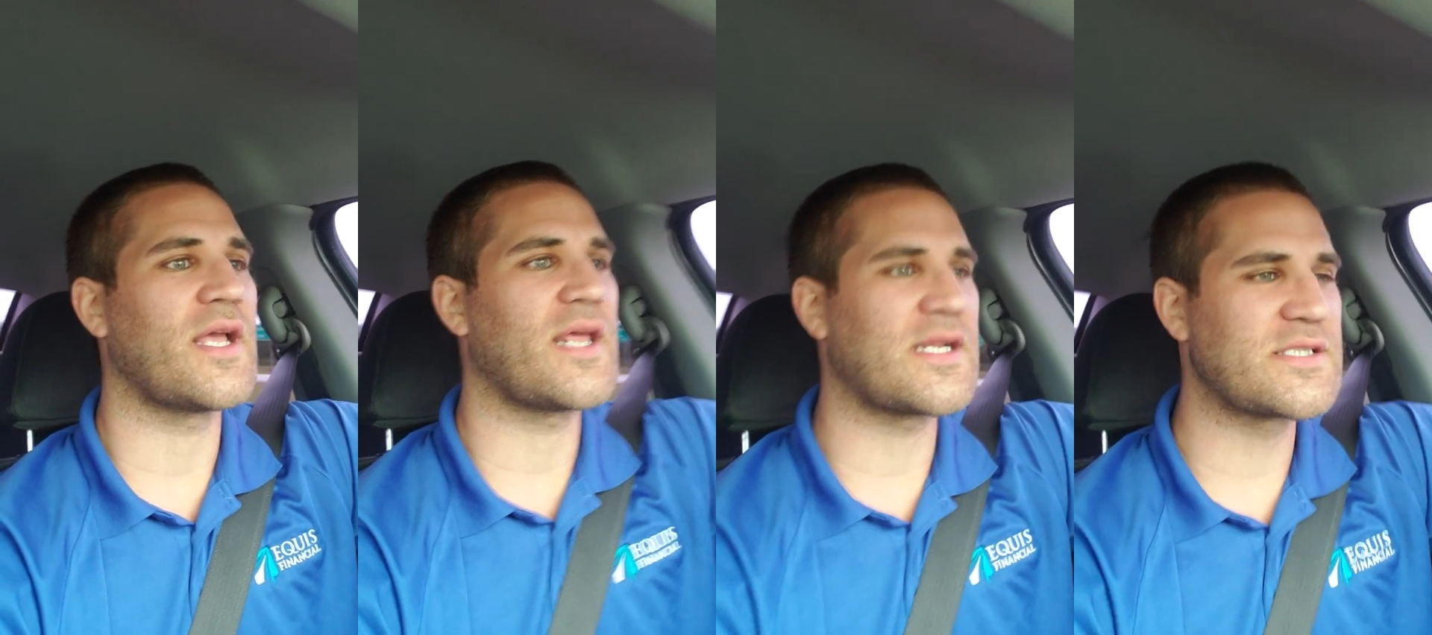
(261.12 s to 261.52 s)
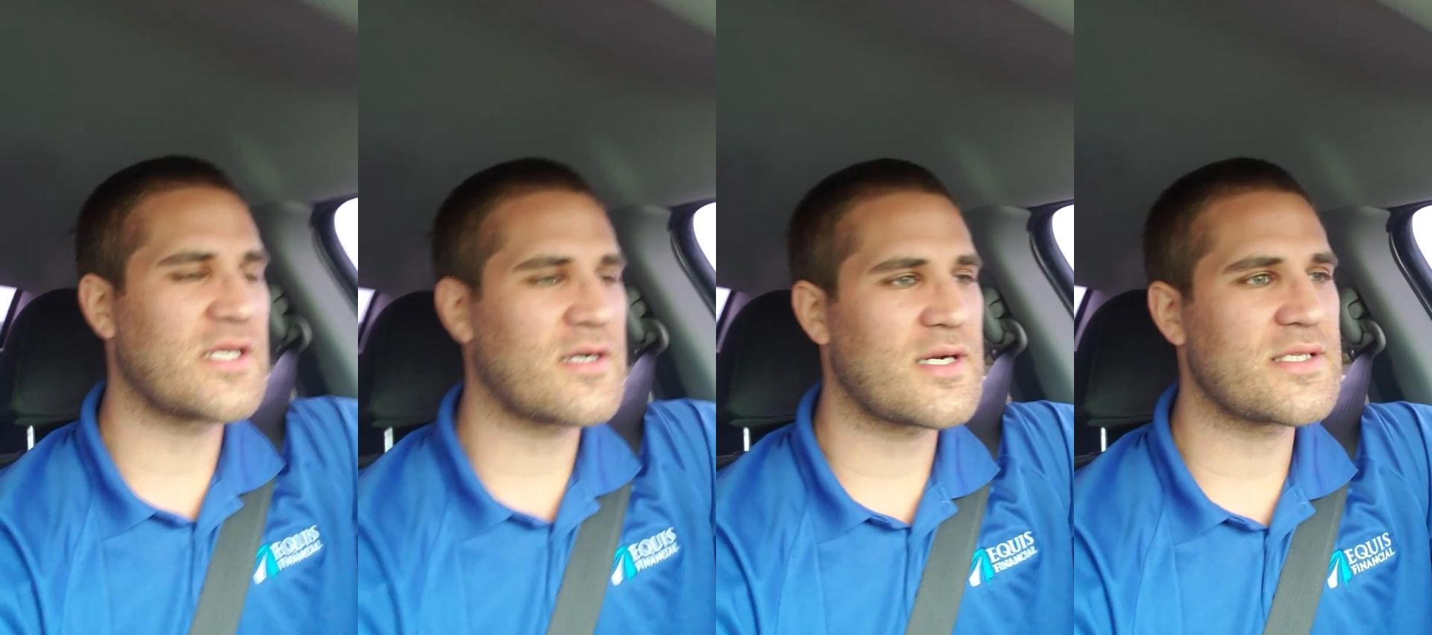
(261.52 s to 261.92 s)
I
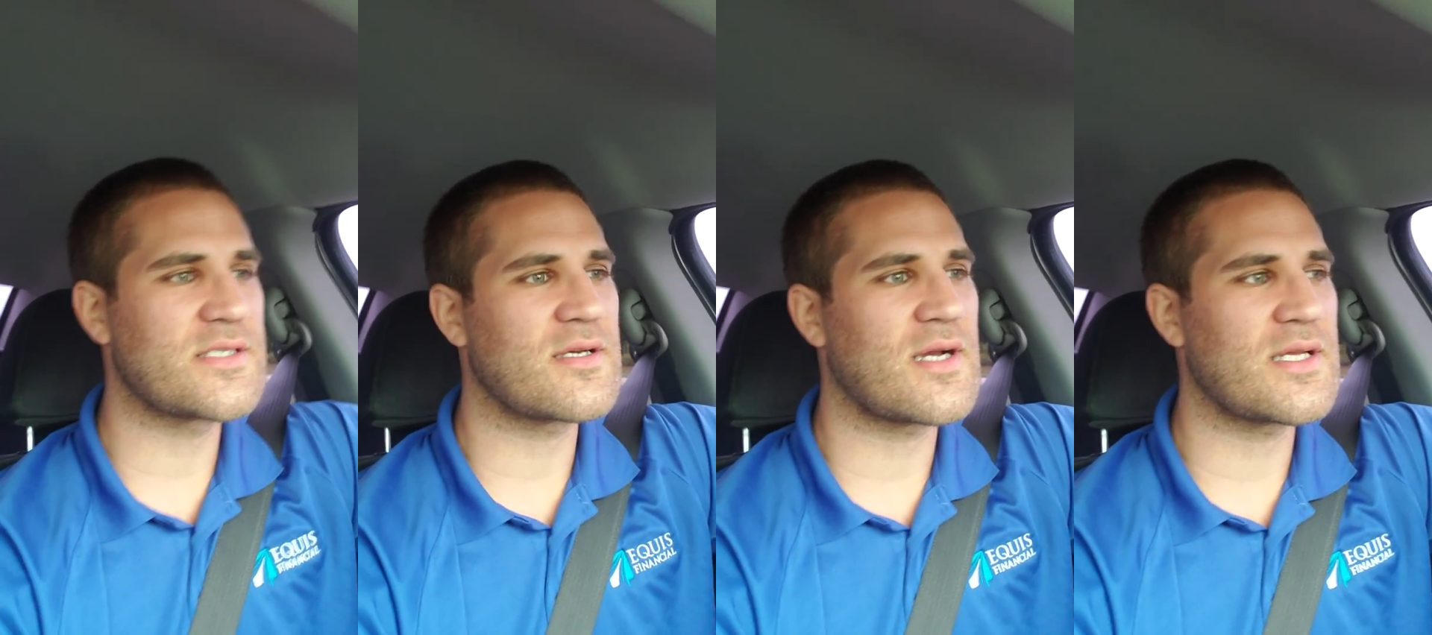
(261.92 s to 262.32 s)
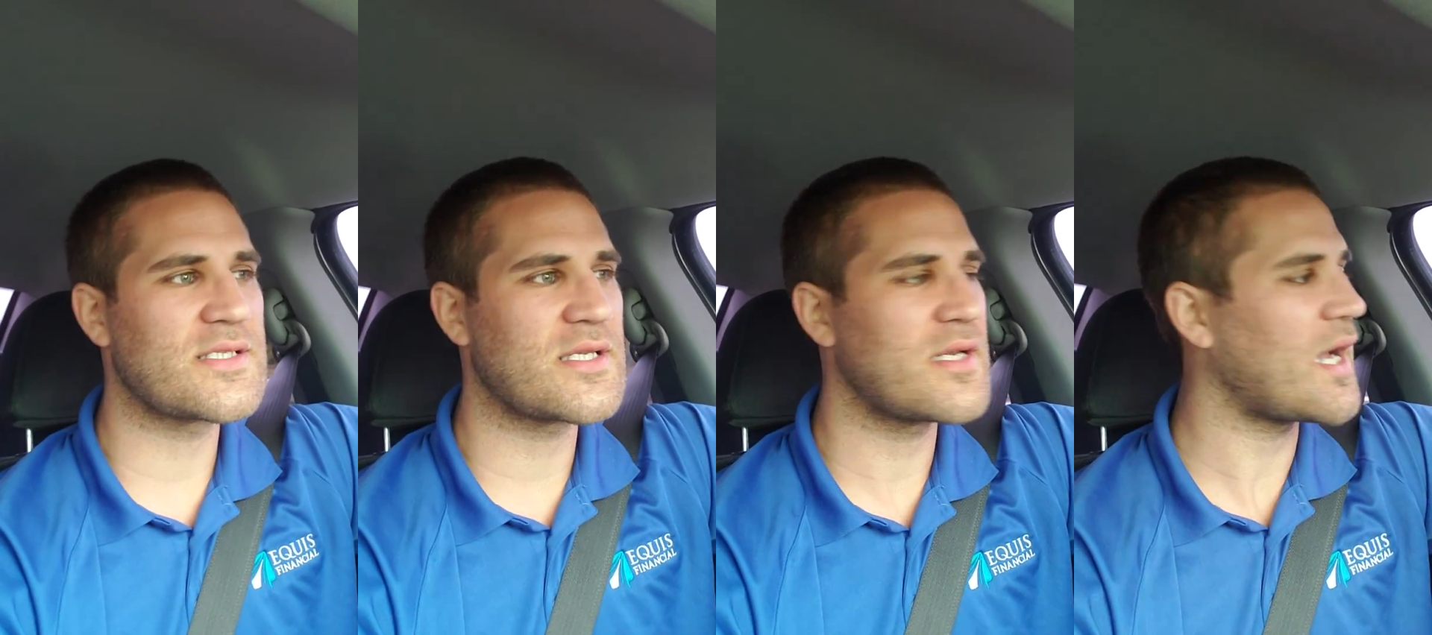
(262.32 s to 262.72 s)
said, all right. So I
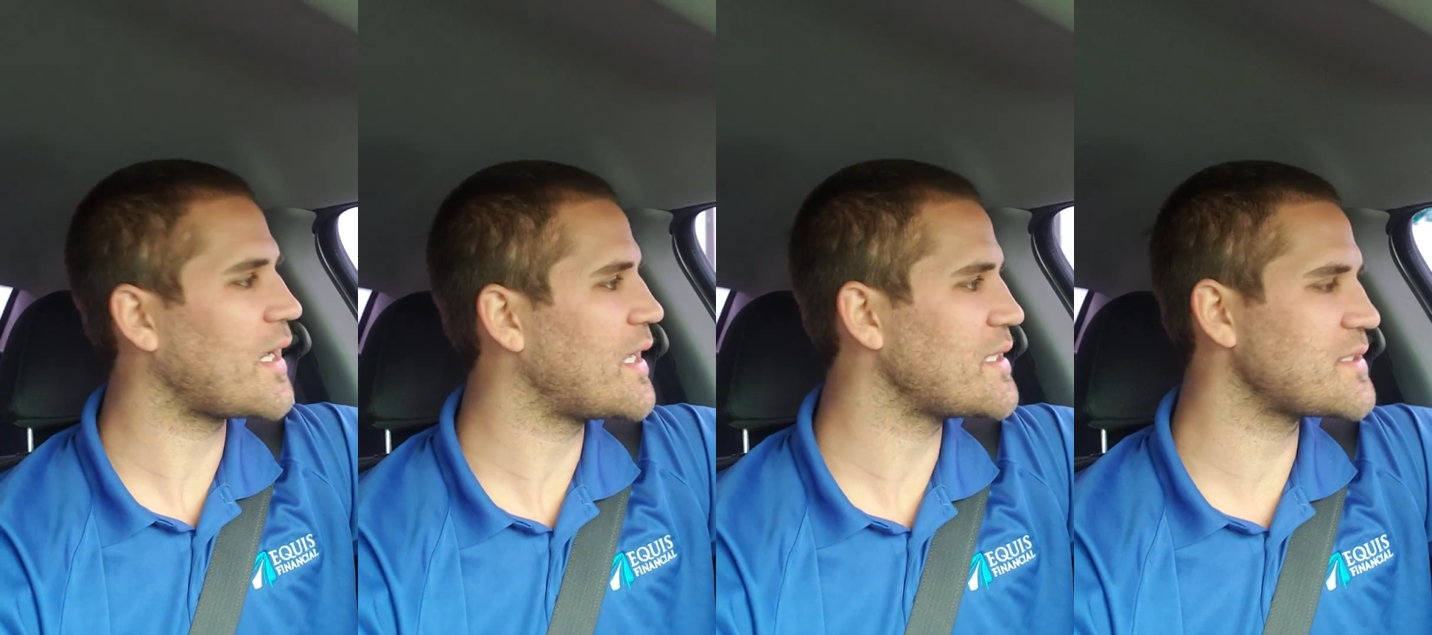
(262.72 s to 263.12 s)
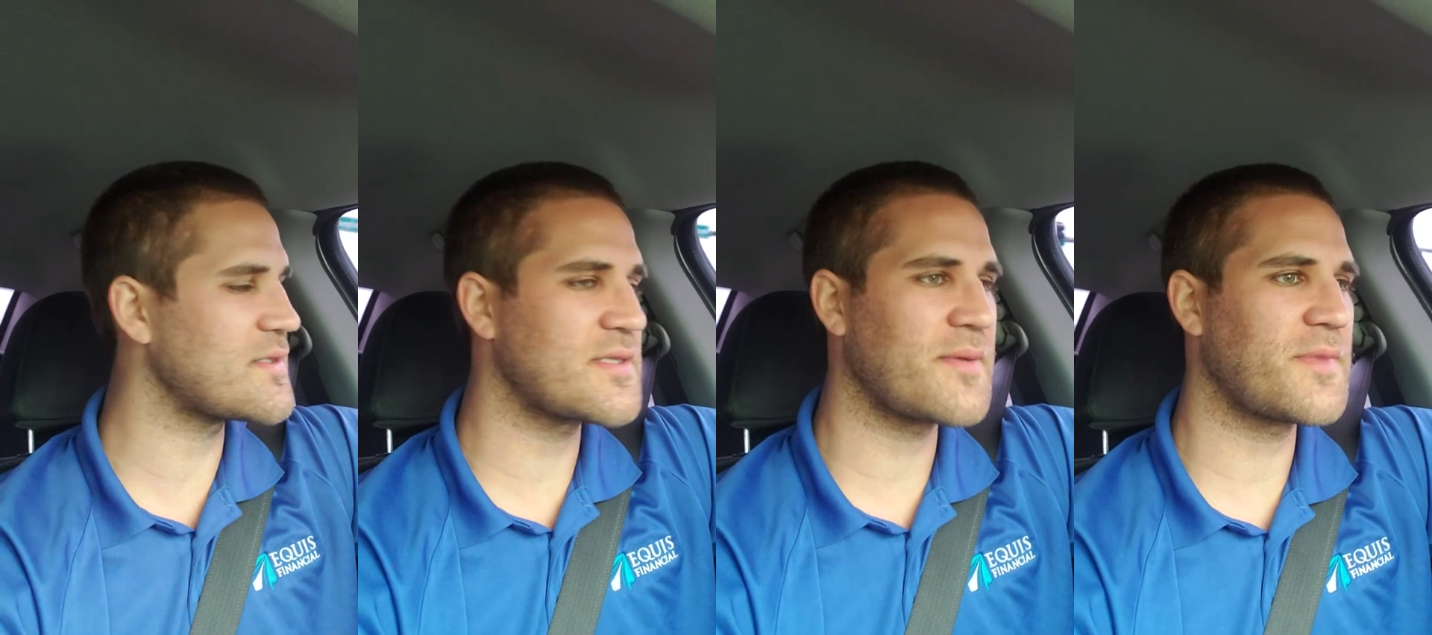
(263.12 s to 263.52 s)
said, you got kids or
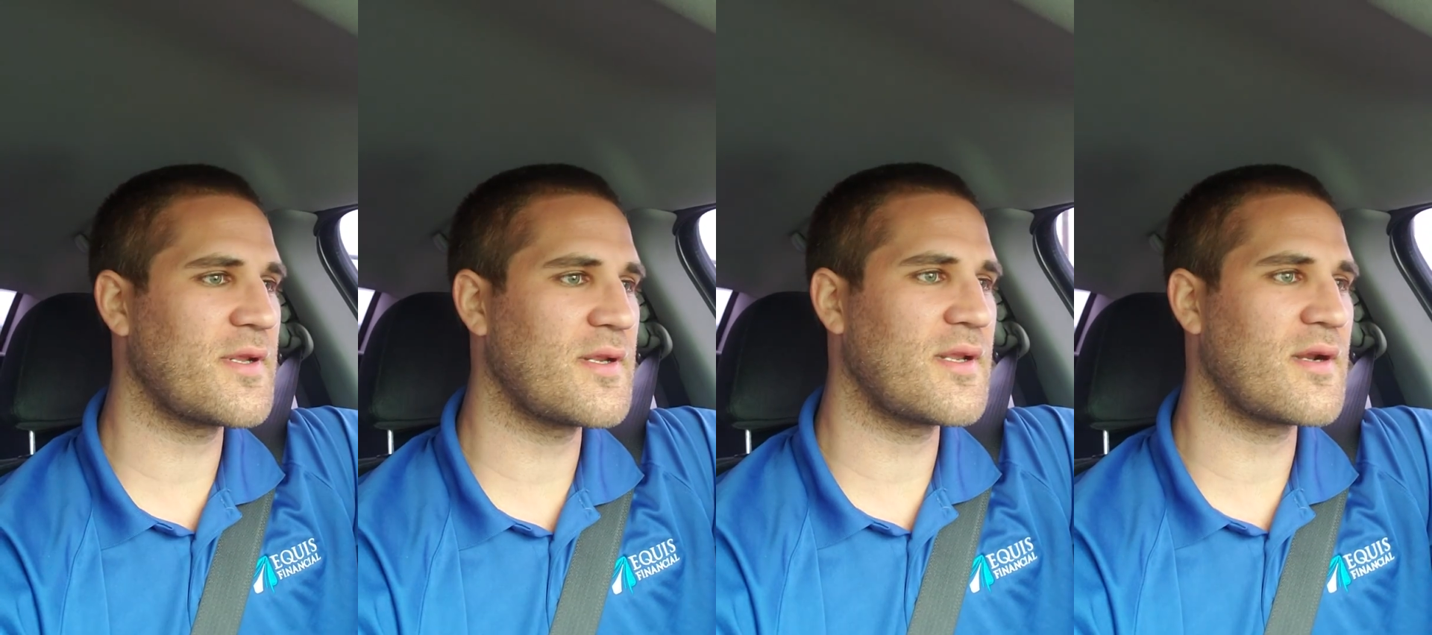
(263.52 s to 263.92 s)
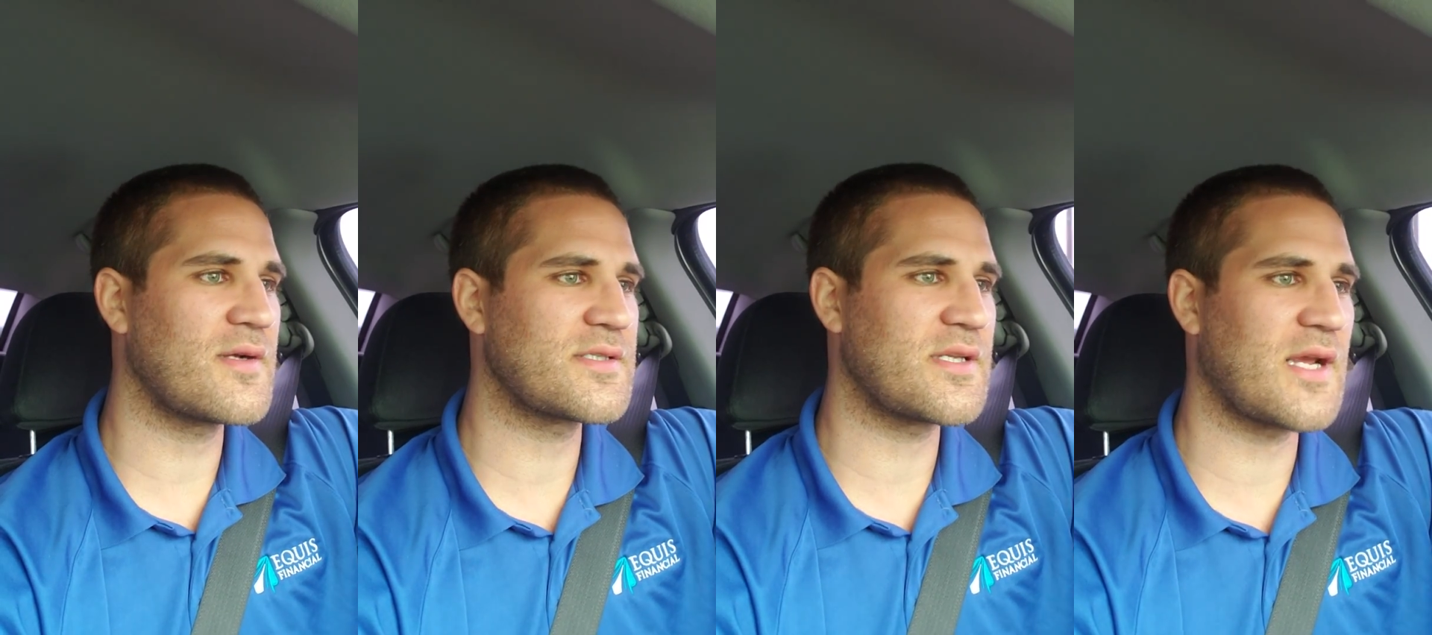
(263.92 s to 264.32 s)
something? You know,
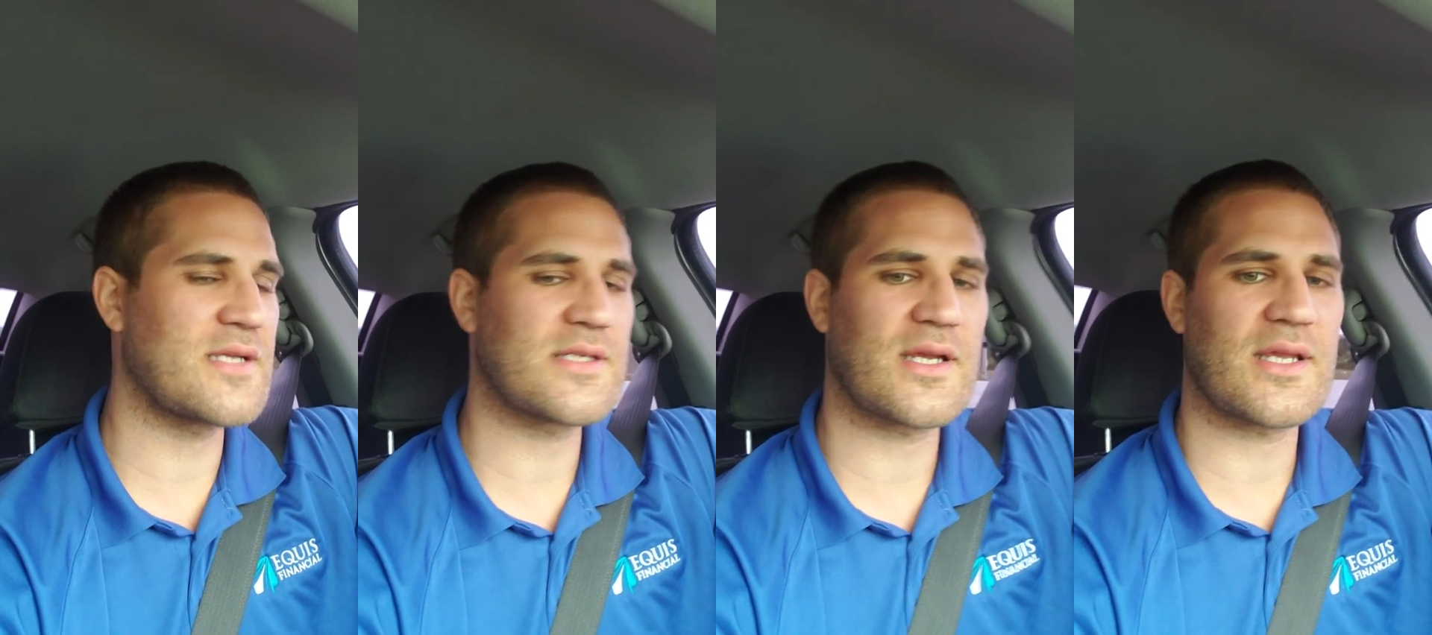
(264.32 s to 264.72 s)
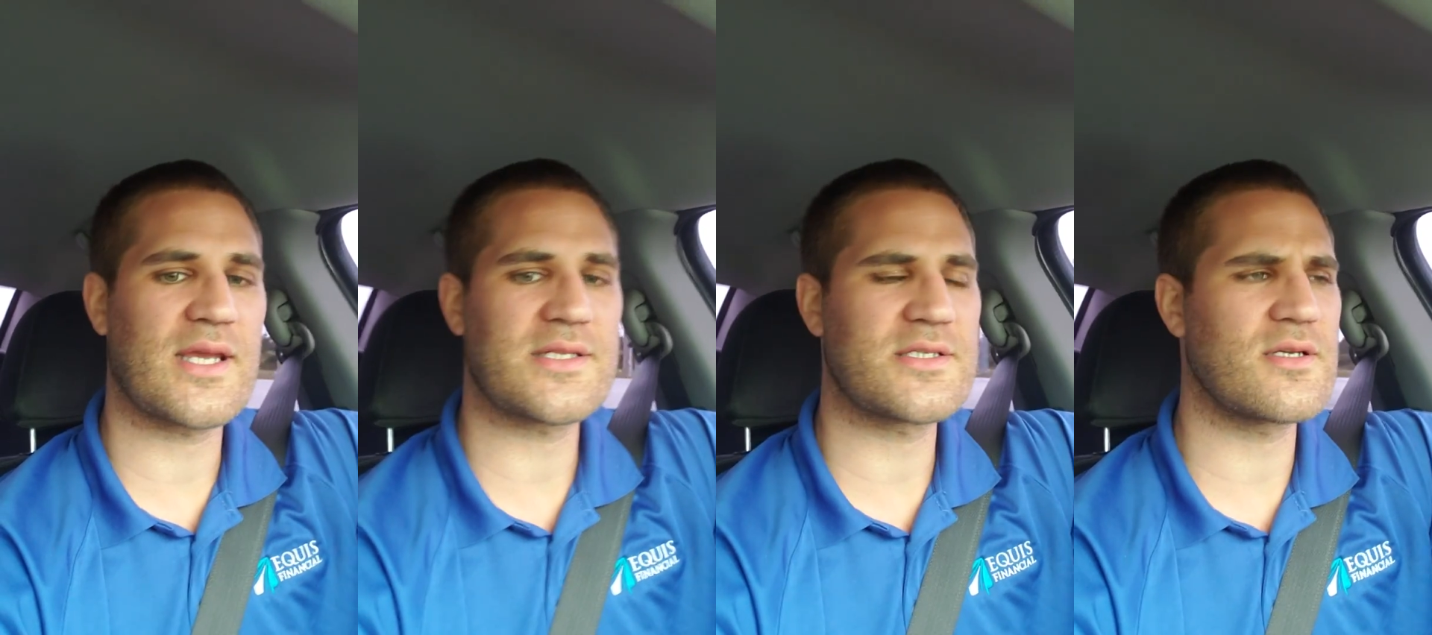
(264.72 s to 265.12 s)
I said, you guys got
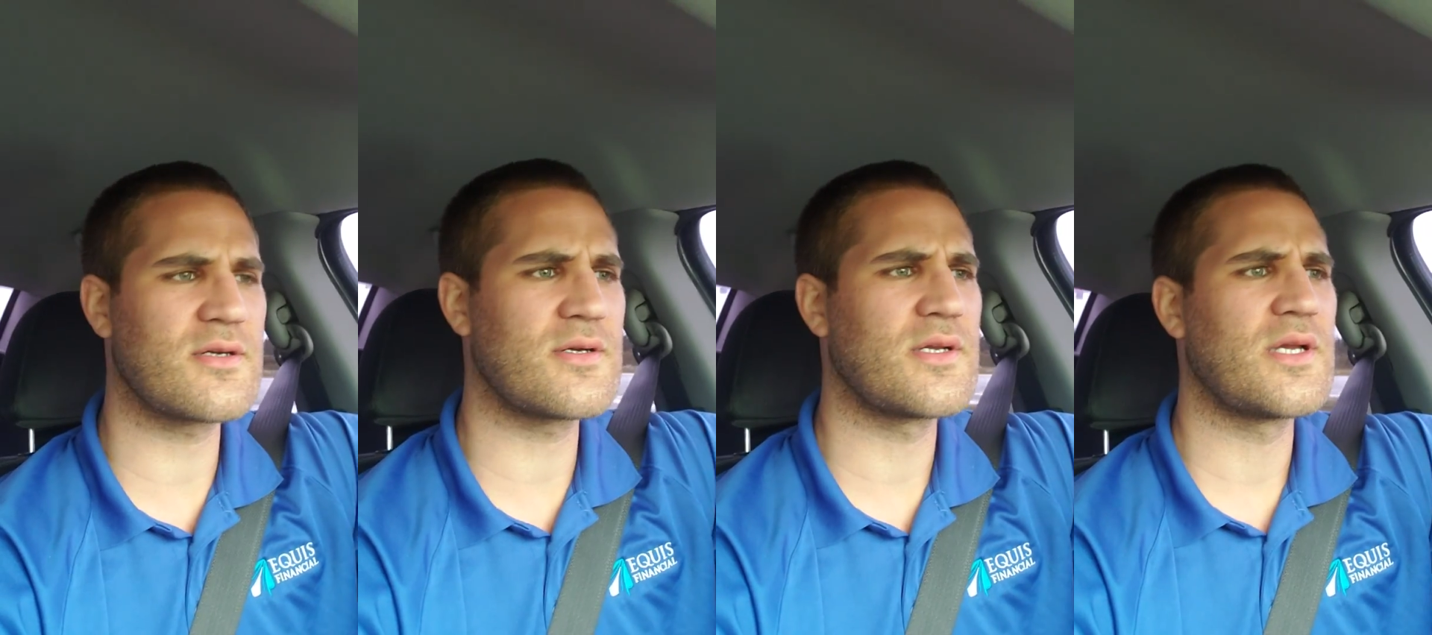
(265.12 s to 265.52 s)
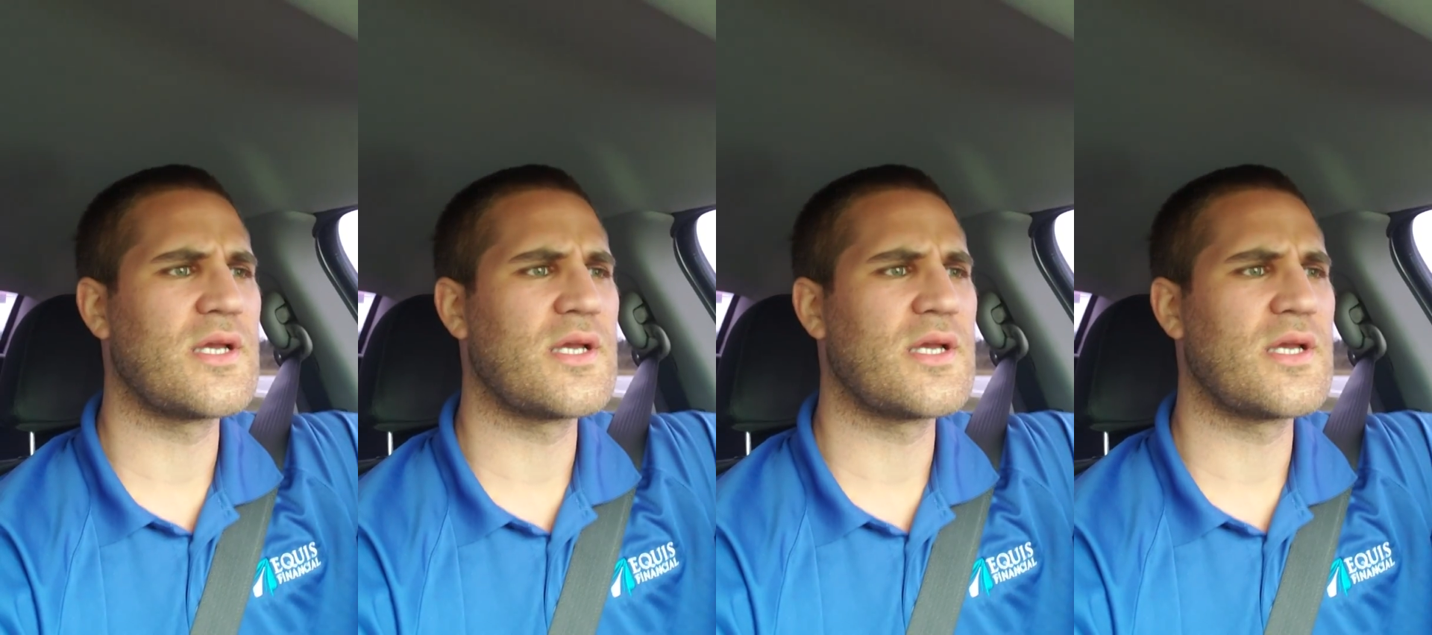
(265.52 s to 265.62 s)
kids too?